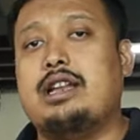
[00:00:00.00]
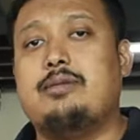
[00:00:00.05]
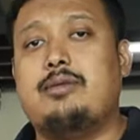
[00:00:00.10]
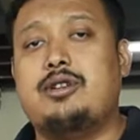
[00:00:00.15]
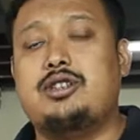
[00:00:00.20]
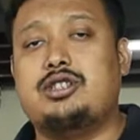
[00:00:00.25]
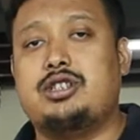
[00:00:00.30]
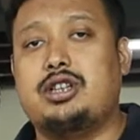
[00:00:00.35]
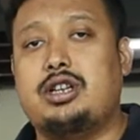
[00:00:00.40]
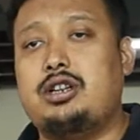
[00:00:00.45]

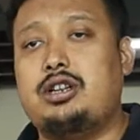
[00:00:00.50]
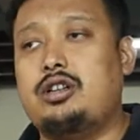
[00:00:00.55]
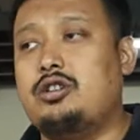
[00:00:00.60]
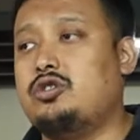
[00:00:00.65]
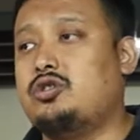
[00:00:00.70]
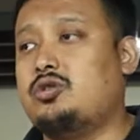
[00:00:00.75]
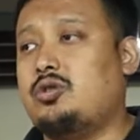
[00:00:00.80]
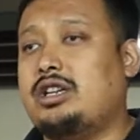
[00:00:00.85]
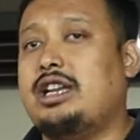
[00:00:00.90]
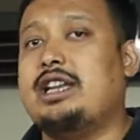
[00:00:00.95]
emulsion
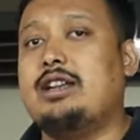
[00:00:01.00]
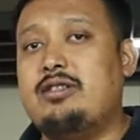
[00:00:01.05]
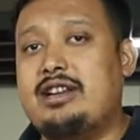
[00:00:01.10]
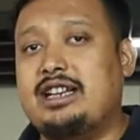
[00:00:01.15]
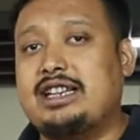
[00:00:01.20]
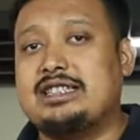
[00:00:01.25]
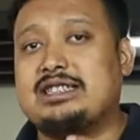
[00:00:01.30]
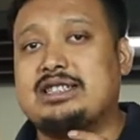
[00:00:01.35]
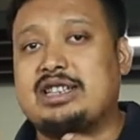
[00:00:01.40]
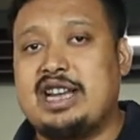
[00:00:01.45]
so that you
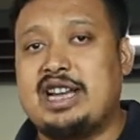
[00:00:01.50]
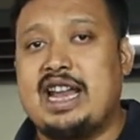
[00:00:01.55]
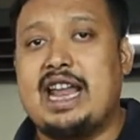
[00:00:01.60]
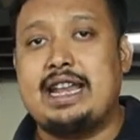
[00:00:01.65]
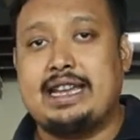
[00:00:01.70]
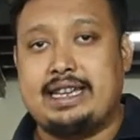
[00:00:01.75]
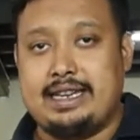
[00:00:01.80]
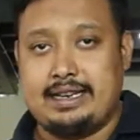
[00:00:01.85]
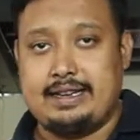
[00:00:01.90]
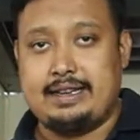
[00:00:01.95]
get a
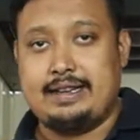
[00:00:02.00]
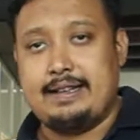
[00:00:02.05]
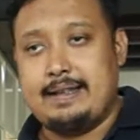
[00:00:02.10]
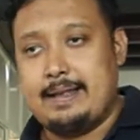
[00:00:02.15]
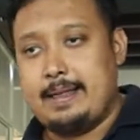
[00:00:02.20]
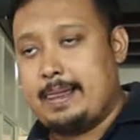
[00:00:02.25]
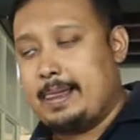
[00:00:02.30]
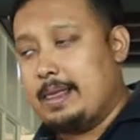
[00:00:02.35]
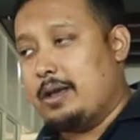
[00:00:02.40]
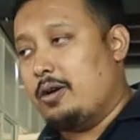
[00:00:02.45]
strength
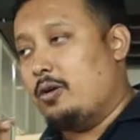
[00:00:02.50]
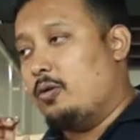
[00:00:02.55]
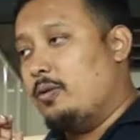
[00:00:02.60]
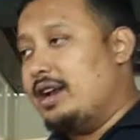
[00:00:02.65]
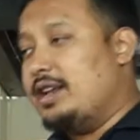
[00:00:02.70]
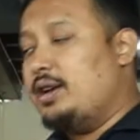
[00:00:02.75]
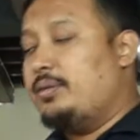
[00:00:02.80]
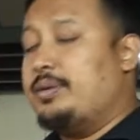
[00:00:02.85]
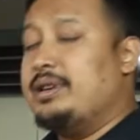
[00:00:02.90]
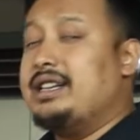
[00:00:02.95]

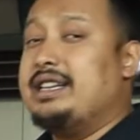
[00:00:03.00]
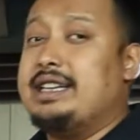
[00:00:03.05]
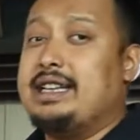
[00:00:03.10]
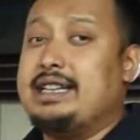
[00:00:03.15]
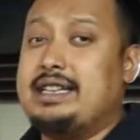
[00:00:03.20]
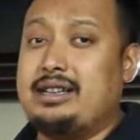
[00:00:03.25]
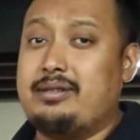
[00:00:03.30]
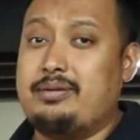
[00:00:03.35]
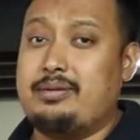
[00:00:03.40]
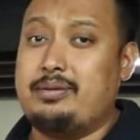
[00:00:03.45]
while you're
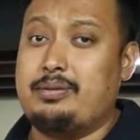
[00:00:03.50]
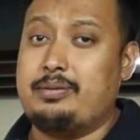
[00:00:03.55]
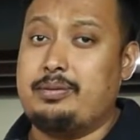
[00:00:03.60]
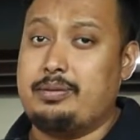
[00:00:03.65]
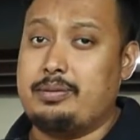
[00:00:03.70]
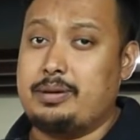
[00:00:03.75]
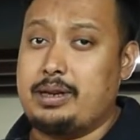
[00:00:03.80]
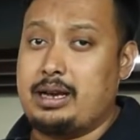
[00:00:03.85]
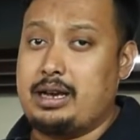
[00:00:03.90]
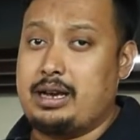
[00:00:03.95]
printing the
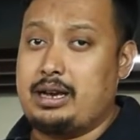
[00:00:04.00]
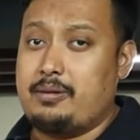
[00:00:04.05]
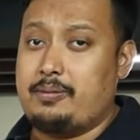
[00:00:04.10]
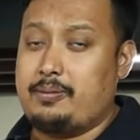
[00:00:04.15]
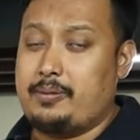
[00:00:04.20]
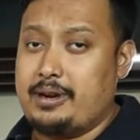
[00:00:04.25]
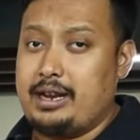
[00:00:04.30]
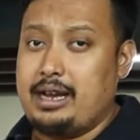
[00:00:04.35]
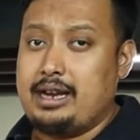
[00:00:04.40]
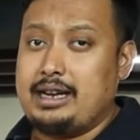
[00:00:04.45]

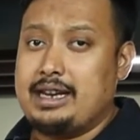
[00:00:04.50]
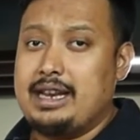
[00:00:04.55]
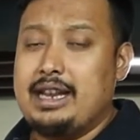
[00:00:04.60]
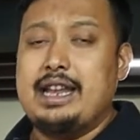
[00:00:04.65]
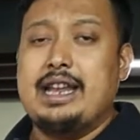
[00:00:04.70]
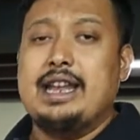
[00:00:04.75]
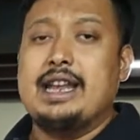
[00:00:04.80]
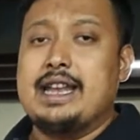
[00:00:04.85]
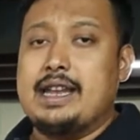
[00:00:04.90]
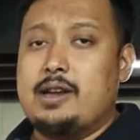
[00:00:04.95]
product.
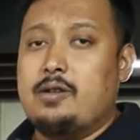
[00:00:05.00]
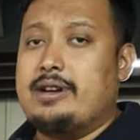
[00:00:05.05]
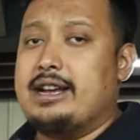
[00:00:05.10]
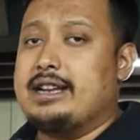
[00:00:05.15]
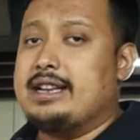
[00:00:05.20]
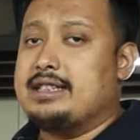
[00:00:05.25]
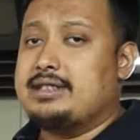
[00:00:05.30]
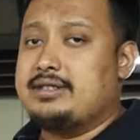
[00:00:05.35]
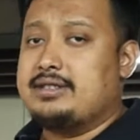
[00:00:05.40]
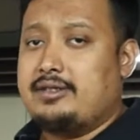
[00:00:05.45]
You
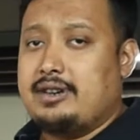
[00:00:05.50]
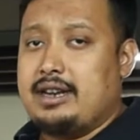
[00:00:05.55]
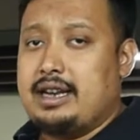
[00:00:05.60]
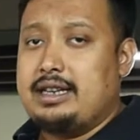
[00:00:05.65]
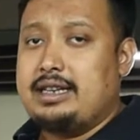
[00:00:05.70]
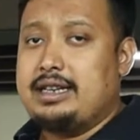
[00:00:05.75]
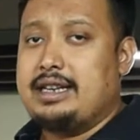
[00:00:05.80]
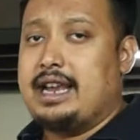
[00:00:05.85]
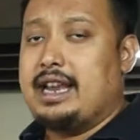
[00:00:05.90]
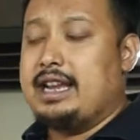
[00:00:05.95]
get a
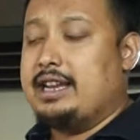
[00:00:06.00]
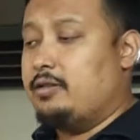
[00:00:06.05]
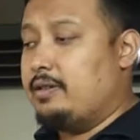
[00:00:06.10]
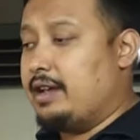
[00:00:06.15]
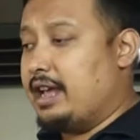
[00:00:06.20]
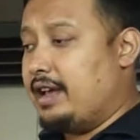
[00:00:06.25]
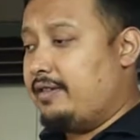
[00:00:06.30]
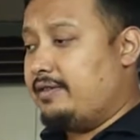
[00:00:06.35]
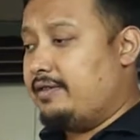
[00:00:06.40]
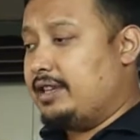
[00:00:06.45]
strength and you
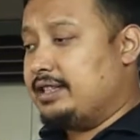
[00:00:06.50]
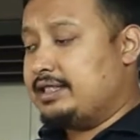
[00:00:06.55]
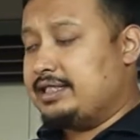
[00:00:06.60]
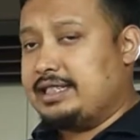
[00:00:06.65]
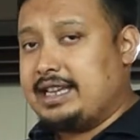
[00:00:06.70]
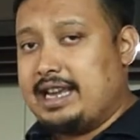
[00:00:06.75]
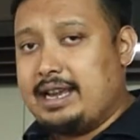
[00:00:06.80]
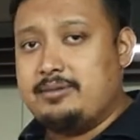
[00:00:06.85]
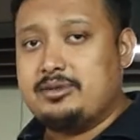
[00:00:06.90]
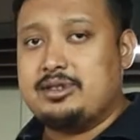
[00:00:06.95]
have the
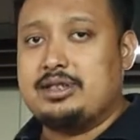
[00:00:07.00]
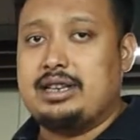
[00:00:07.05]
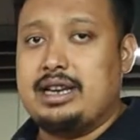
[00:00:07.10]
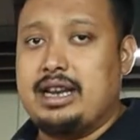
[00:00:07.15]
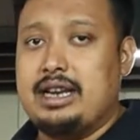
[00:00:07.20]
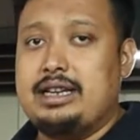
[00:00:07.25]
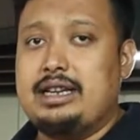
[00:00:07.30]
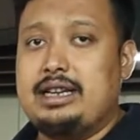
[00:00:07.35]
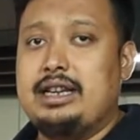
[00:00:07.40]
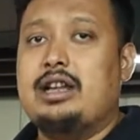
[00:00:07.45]
same
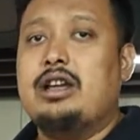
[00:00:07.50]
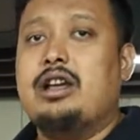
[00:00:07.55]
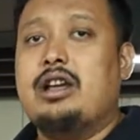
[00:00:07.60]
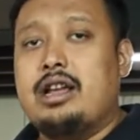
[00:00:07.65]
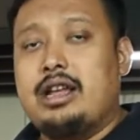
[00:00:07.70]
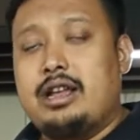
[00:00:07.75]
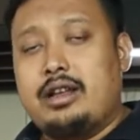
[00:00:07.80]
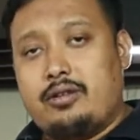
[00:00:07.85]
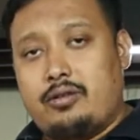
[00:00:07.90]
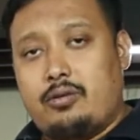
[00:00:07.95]
strength
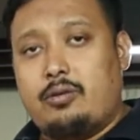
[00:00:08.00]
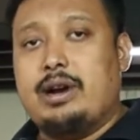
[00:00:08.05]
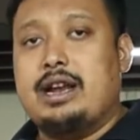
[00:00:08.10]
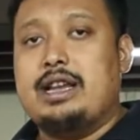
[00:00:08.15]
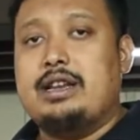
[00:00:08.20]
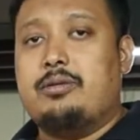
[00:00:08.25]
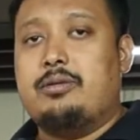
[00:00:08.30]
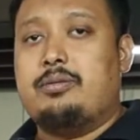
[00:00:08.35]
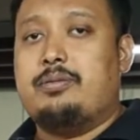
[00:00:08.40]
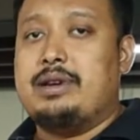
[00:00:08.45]

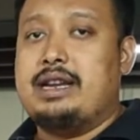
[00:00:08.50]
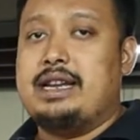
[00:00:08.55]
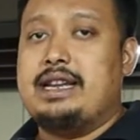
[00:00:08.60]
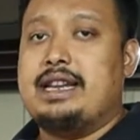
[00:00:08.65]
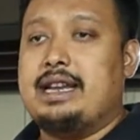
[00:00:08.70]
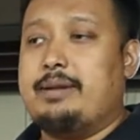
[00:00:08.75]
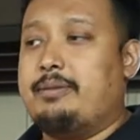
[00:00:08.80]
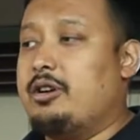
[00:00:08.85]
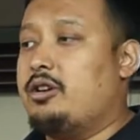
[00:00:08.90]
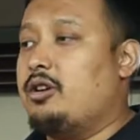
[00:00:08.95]
while you're
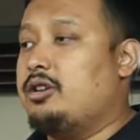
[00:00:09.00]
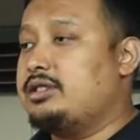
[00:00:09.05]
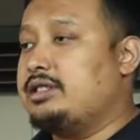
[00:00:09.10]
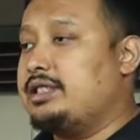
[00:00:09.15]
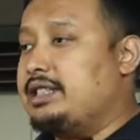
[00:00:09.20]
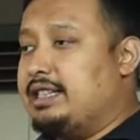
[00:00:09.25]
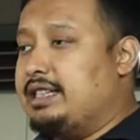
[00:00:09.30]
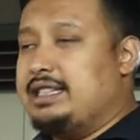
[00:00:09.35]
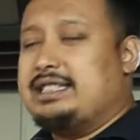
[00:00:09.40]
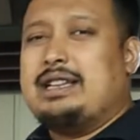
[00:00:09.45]
printing,
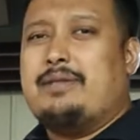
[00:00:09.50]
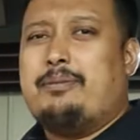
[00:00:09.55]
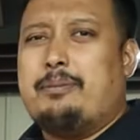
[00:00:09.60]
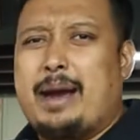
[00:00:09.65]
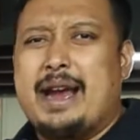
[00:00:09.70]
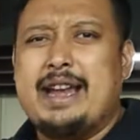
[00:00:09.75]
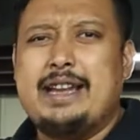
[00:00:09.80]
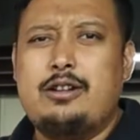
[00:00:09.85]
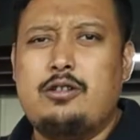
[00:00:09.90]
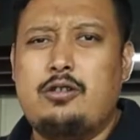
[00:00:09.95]
because these are
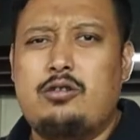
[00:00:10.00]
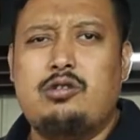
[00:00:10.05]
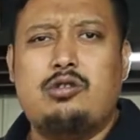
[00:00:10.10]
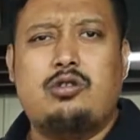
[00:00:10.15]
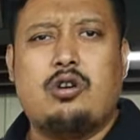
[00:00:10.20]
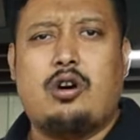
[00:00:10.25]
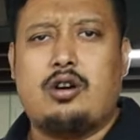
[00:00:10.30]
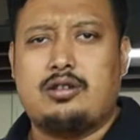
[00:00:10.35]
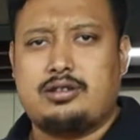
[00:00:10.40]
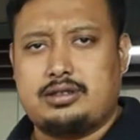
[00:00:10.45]
minor
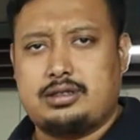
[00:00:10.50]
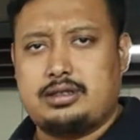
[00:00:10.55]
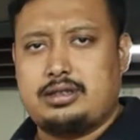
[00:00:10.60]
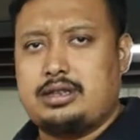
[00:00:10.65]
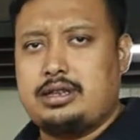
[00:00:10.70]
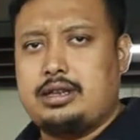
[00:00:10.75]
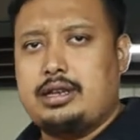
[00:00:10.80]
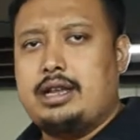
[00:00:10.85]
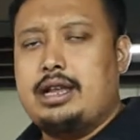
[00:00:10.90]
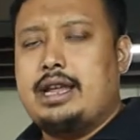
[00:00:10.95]
dots.
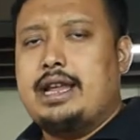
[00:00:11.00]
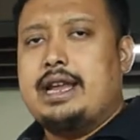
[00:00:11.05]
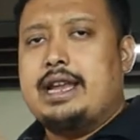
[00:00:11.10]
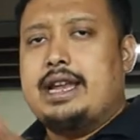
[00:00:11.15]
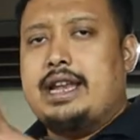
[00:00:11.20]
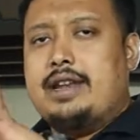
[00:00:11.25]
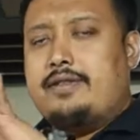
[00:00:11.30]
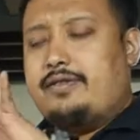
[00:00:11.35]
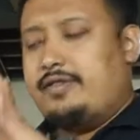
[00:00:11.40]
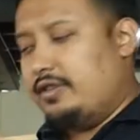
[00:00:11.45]

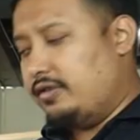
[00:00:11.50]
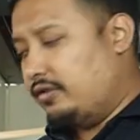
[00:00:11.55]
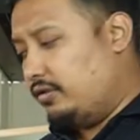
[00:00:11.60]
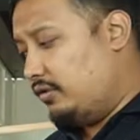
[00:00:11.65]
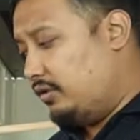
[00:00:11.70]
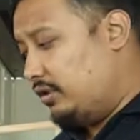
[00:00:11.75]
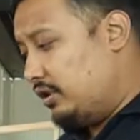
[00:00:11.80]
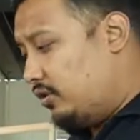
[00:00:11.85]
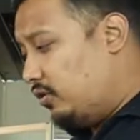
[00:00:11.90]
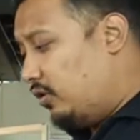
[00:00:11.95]
If
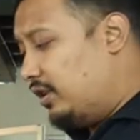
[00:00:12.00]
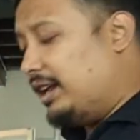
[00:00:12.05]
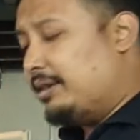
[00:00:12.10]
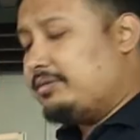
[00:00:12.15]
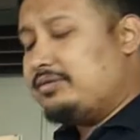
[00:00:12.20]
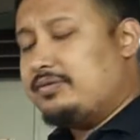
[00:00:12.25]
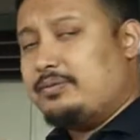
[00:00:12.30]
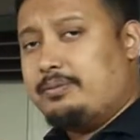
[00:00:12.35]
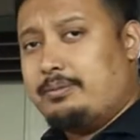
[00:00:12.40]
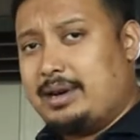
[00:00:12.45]
you don't
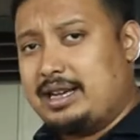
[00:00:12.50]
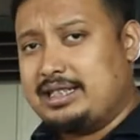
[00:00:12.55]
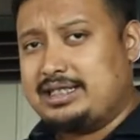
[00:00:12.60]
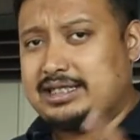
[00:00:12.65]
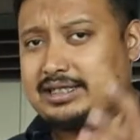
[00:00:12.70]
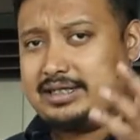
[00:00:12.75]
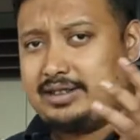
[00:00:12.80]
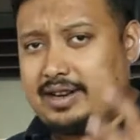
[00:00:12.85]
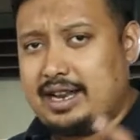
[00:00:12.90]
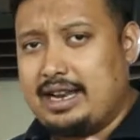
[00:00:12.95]
have much
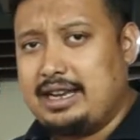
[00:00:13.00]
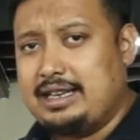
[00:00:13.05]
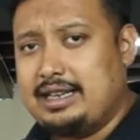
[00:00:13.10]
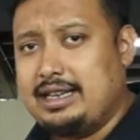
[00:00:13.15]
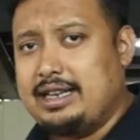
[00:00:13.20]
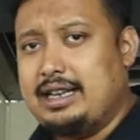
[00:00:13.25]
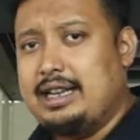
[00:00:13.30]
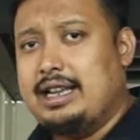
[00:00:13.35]
strength,